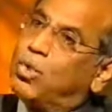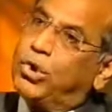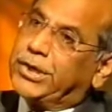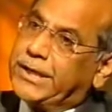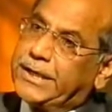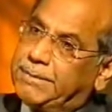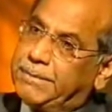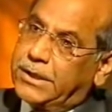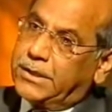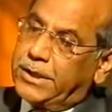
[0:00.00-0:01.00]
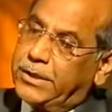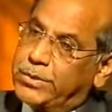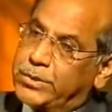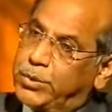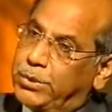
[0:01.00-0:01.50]
coordinated manner
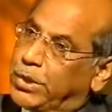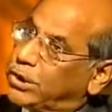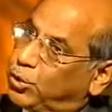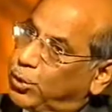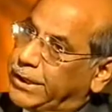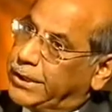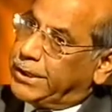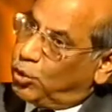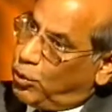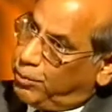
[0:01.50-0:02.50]
in which we work together in